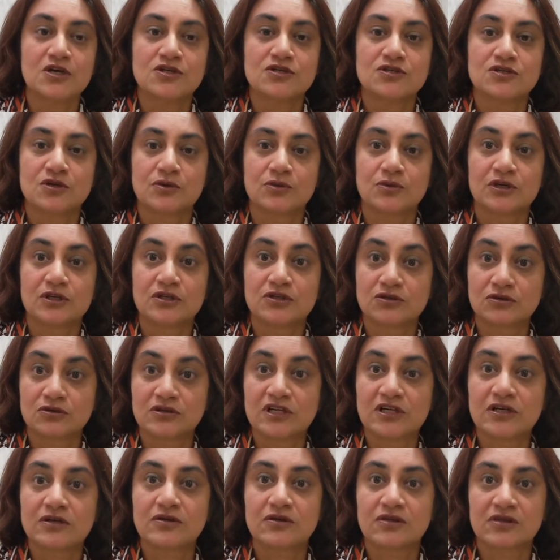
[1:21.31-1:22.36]
So we do
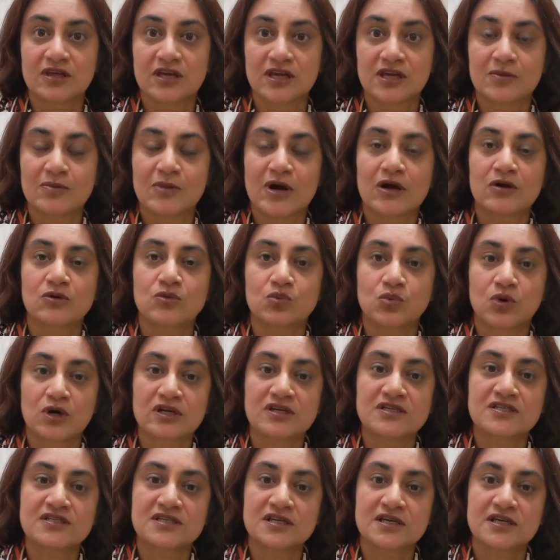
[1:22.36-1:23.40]
need to think about what
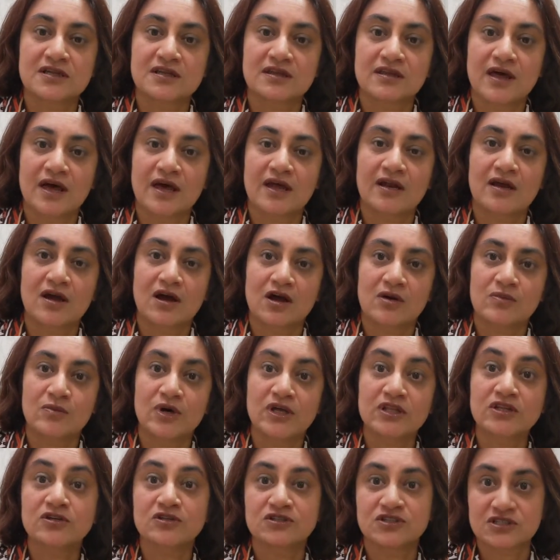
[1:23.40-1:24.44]
is it that our
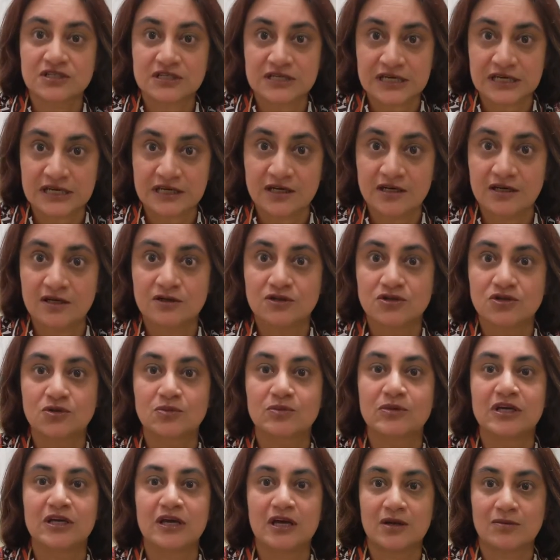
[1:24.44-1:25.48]
mothers need to
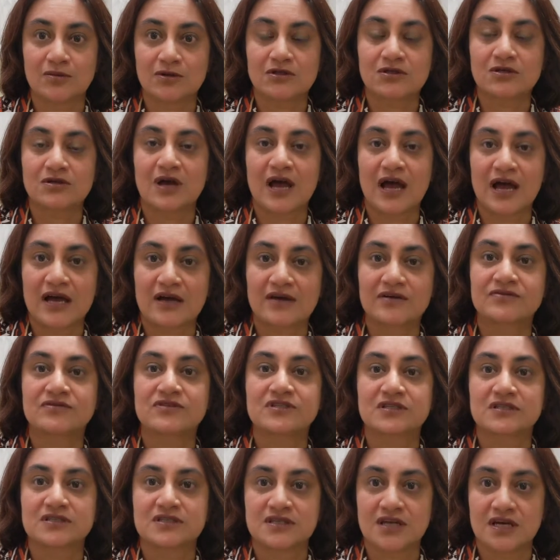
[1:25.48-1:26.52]
be able to have
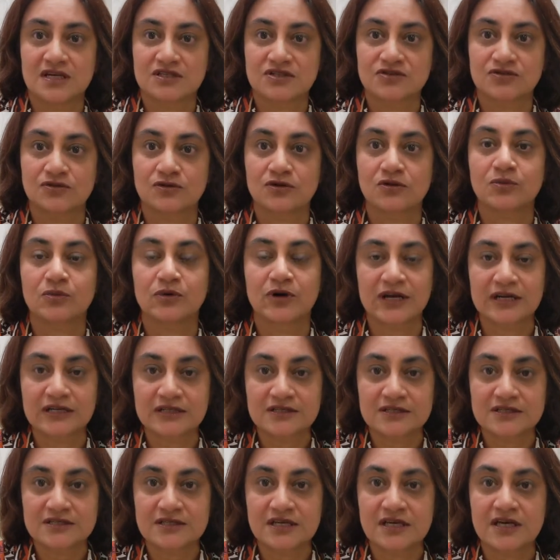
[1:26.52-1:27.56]
successful
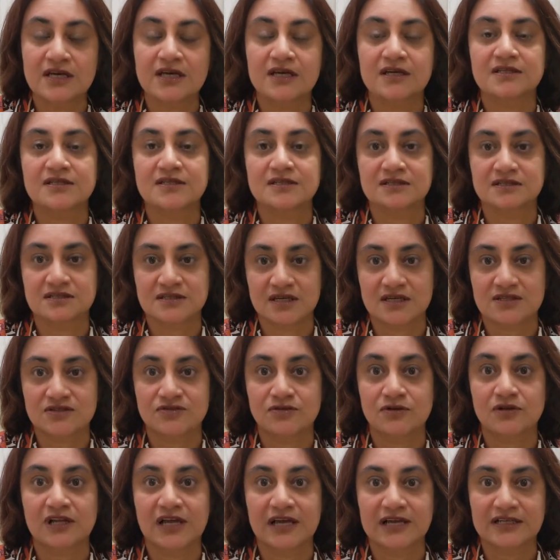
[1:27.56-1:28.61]
pregnancy and
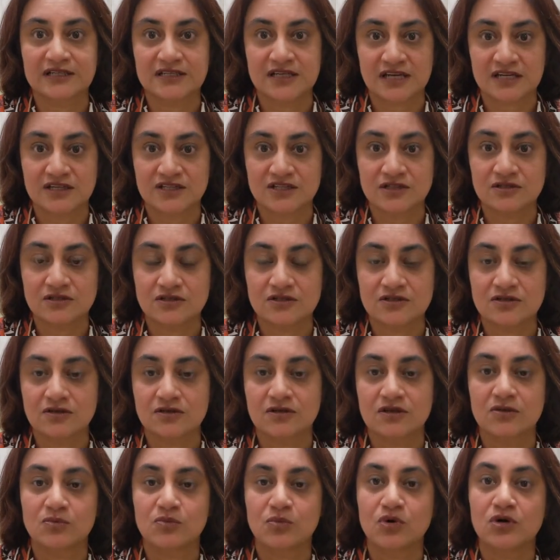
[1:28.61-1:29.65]
successful lactation, so
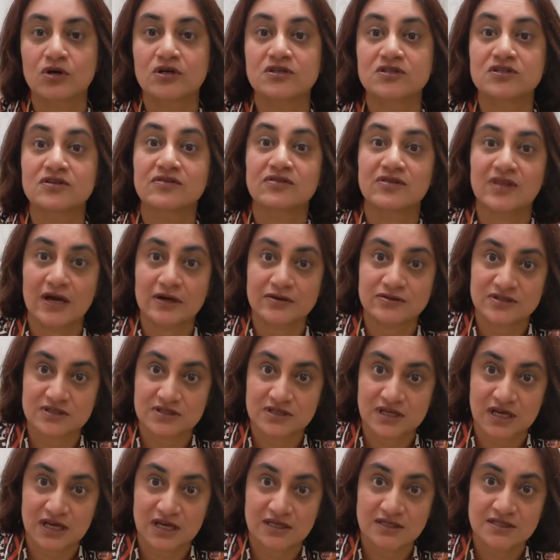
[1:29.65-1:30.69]
the importance of
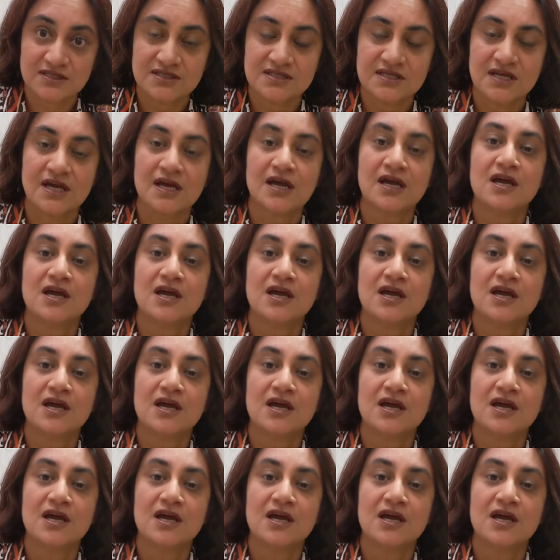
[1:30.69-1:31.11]
1,000 days.